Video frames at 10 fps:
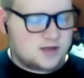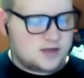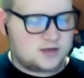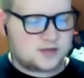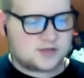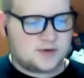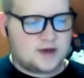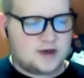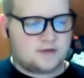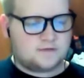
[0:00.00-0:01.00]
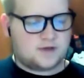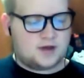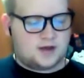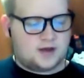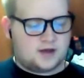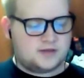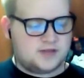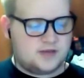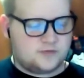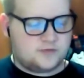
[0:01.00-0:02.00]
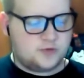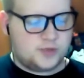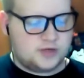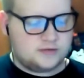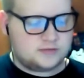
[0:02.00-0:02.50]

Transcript: And you also have Dave Rubin,